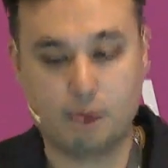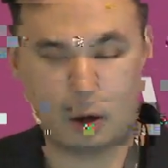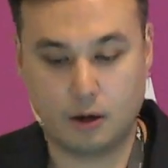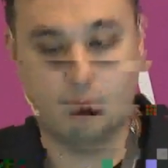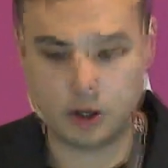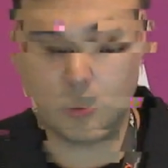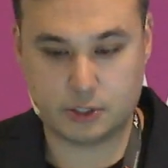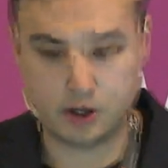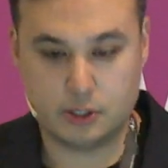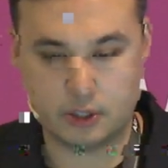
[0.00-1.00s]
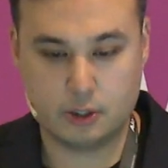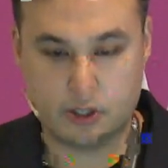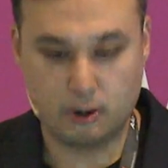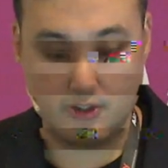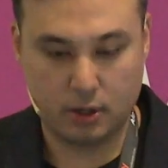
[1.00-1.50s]
So the first route is
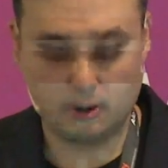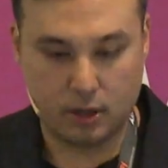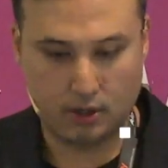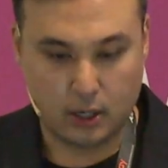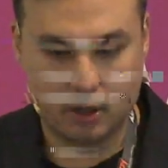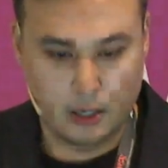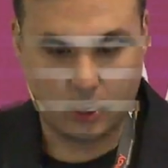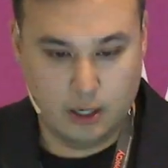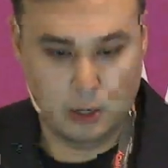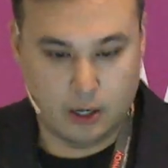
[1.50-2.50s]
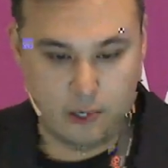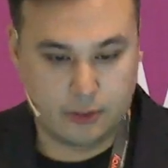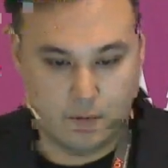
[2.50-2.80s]
literally just the /,